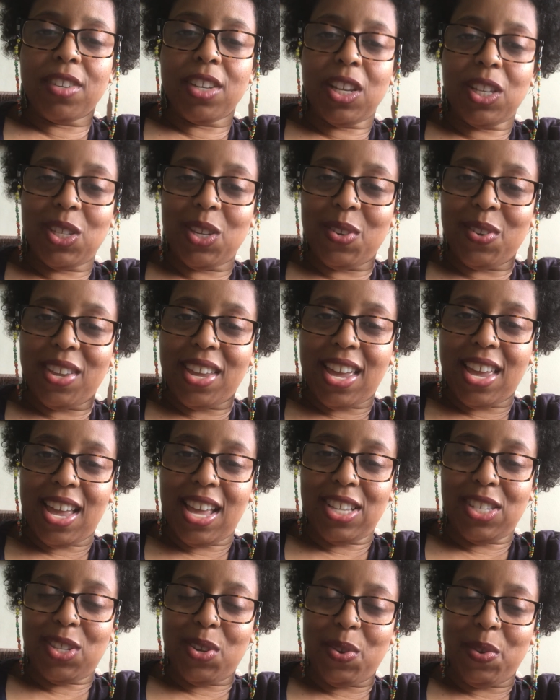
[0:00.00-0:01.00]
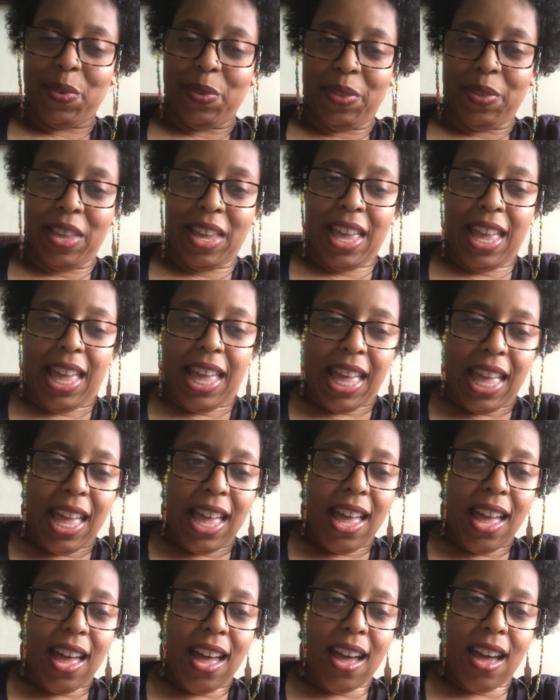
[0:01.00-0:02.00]
So yeah,
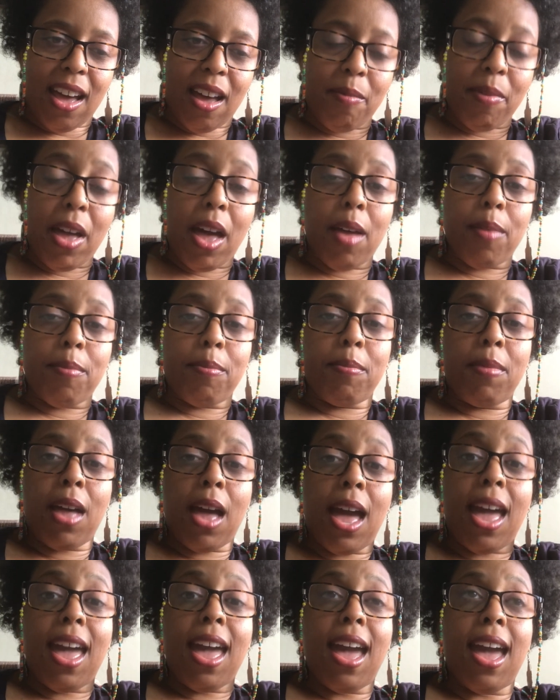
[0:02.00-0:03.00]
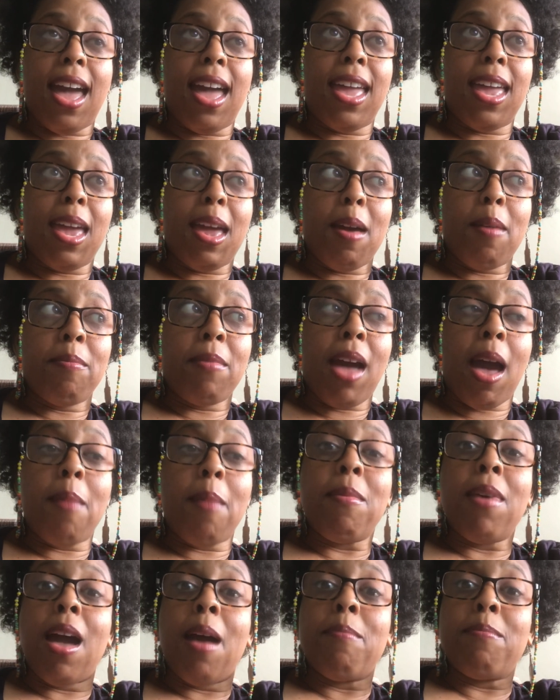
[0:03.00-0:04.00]
I'm
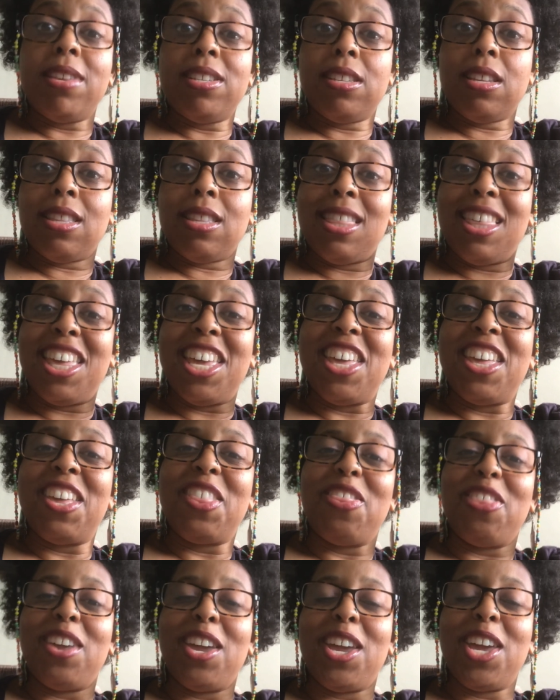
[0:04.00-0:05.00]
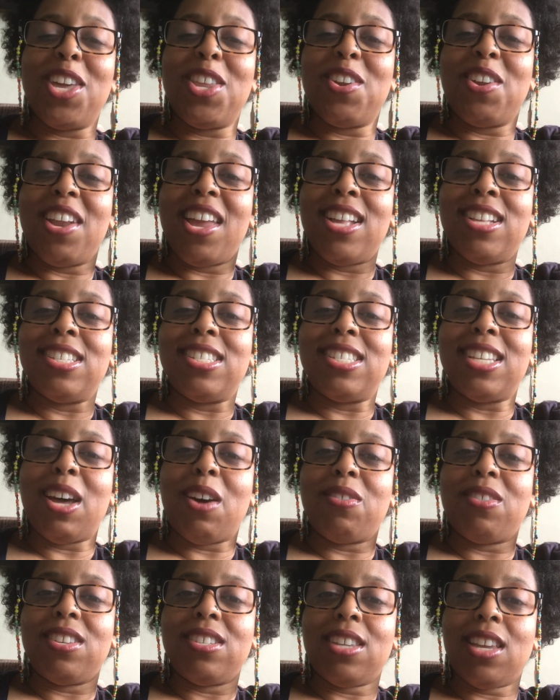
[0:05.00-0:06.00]
missing the internet in
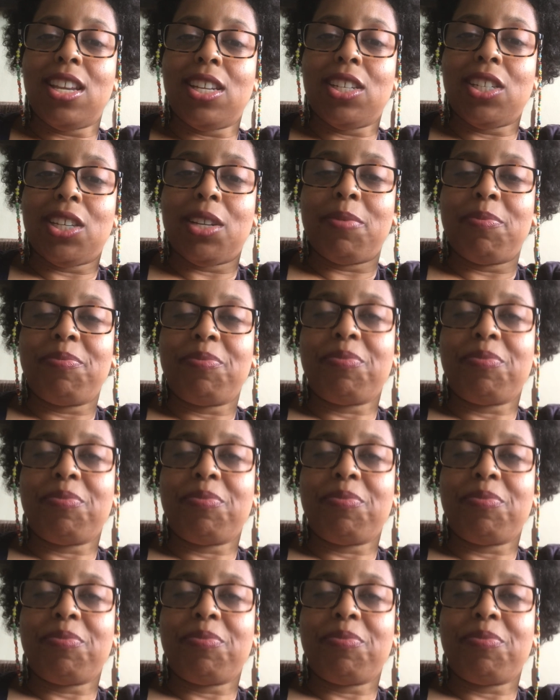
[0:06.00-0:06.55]
Southeast Asia.